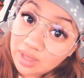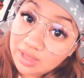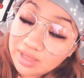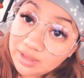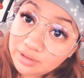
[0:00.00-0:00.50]

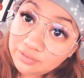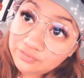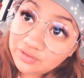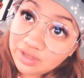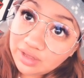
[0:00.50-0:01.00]

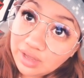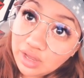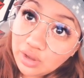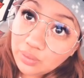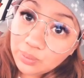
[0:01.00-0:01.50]
of
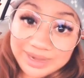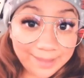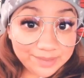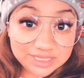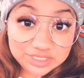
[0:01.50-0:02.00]
what
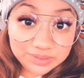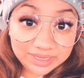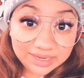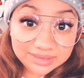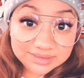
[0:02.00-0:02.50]
happened this
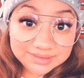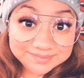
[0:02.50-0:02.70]
weekend.